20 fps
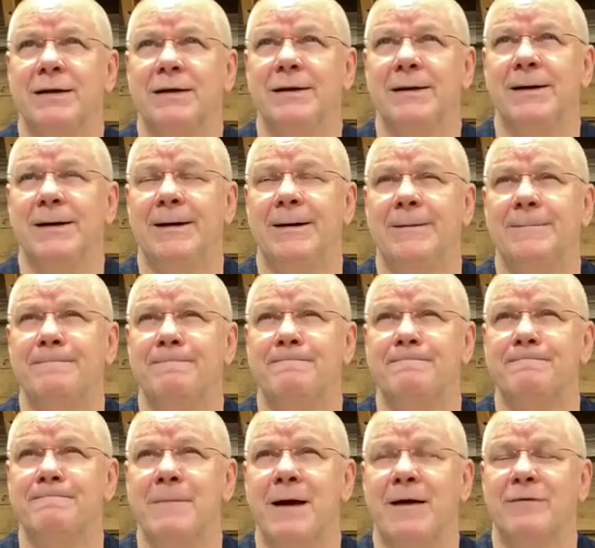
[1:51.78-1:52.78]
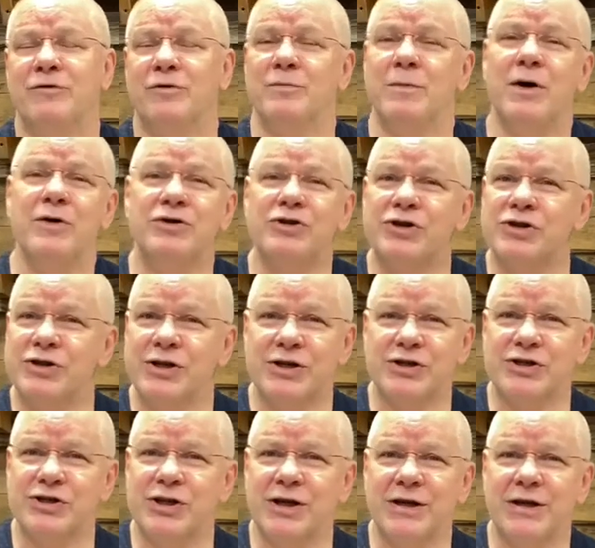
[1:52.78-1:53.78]
after Moses had
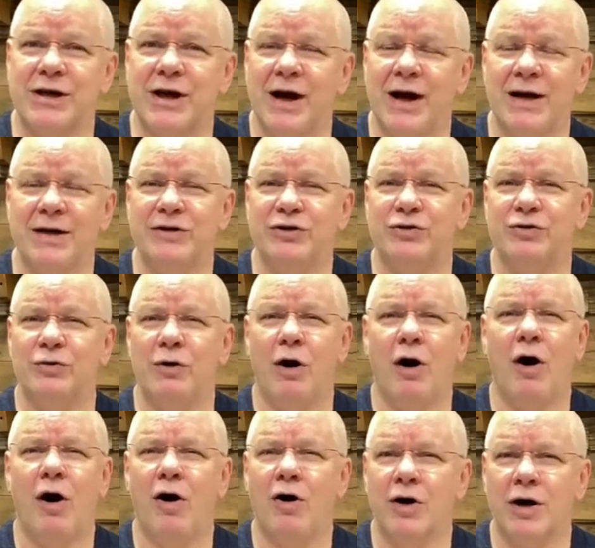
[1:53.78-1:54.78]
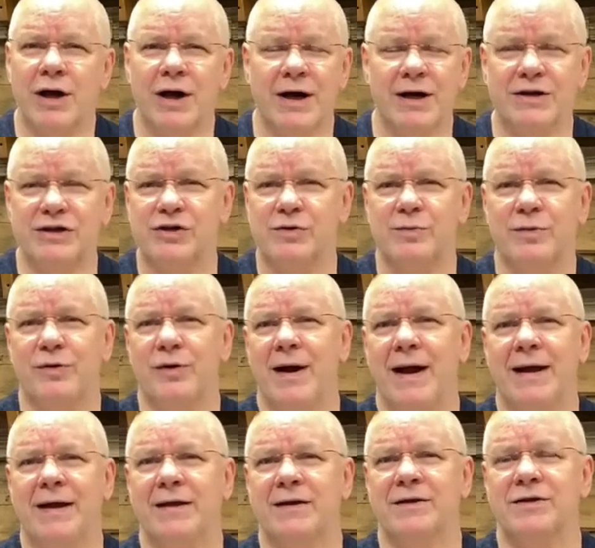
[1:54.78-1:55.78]
seen God do all kinds of
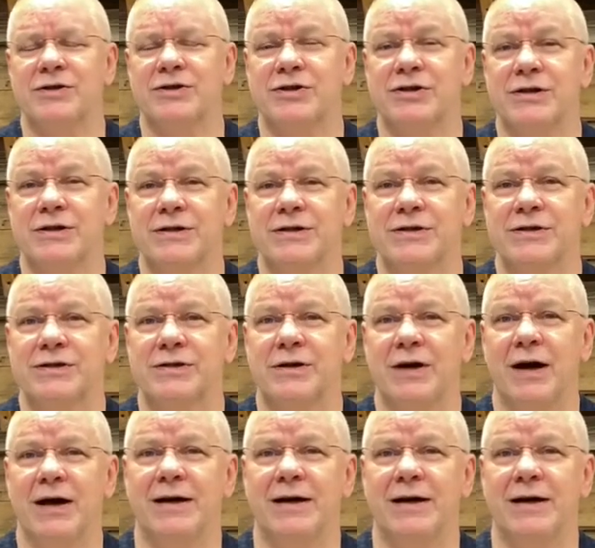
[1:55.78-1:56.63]
miraculous things,